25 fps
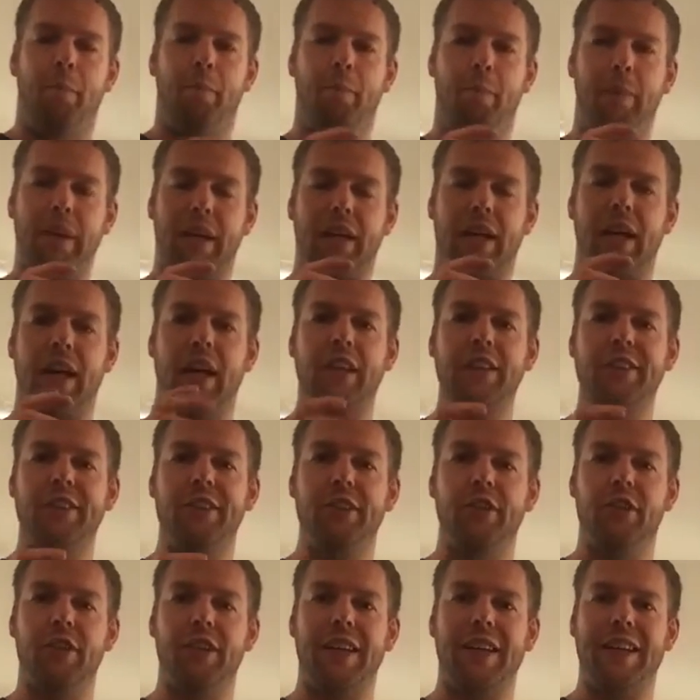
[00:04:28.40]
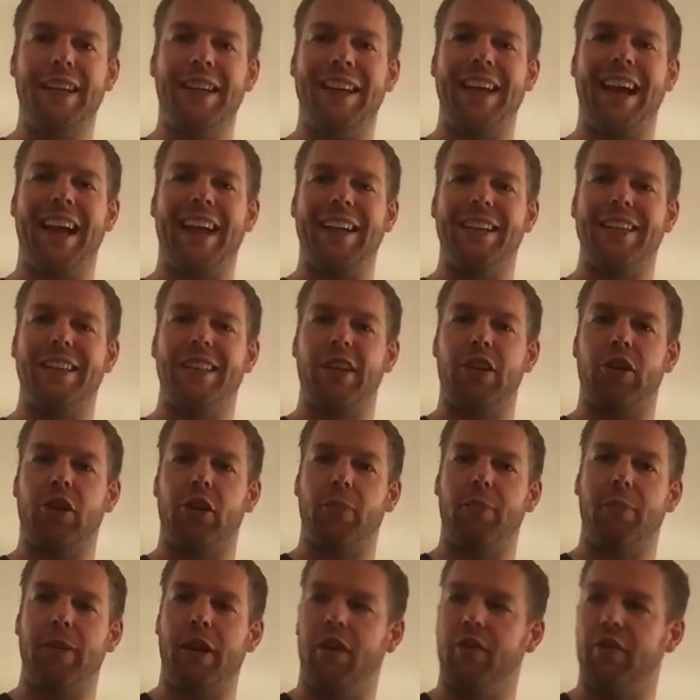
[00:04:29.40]
Because you're in an anterior
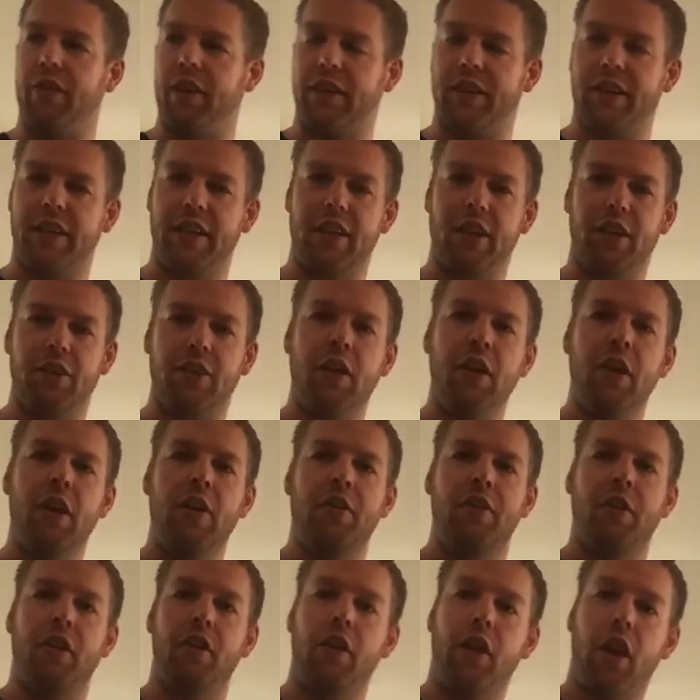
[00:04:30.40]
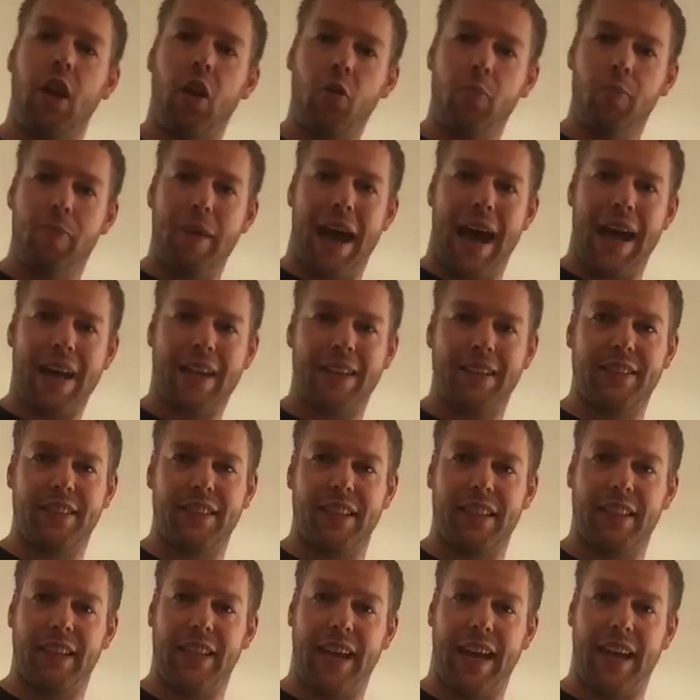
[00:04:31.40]
pelvic tilt, the low back is
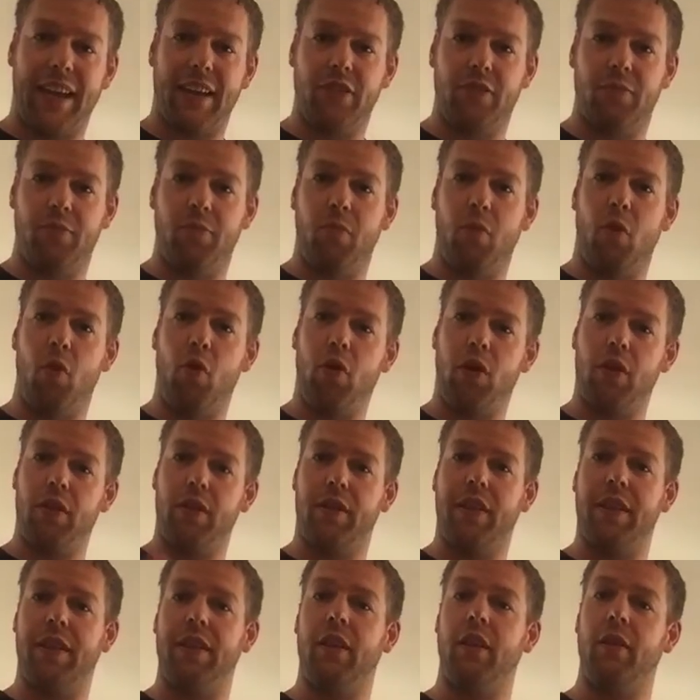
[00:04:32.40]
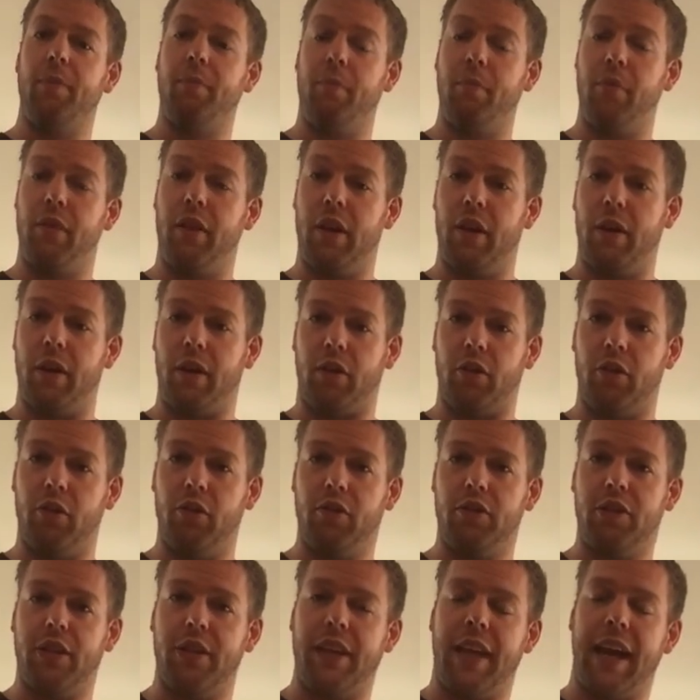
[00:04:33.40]
engaged more than the
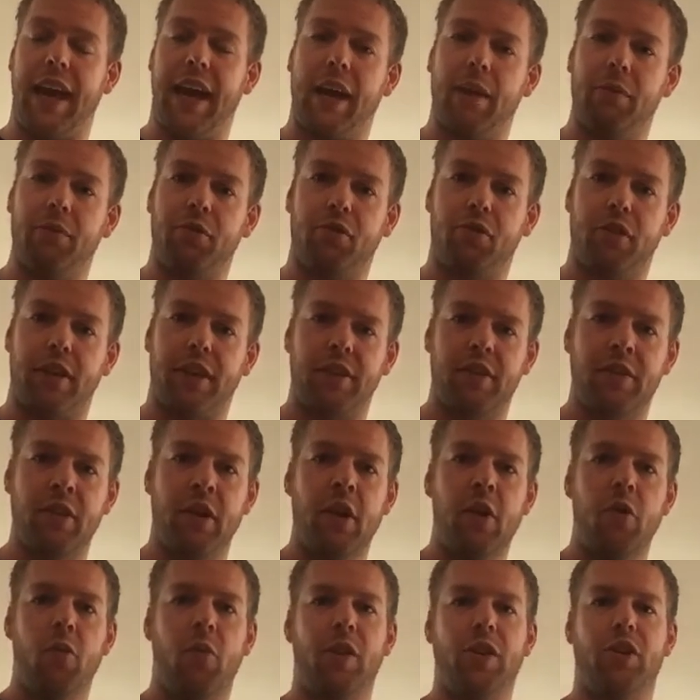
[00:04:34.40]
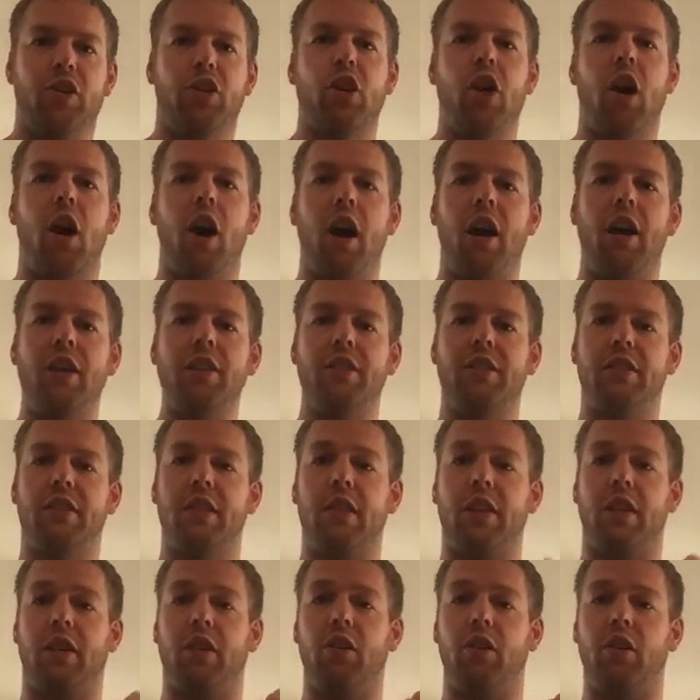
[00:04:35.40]
glutes and the hamstrings, which cause
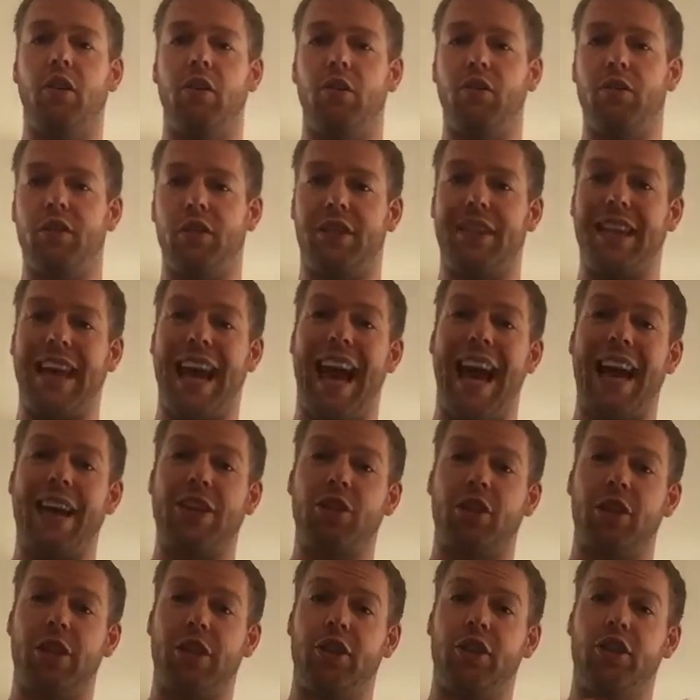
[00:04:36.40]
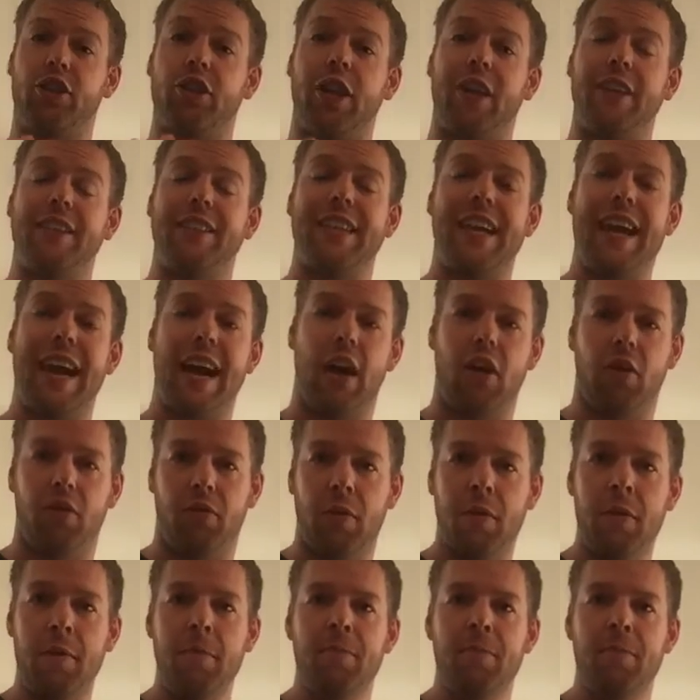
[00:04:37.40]
the glutes to actually shut down.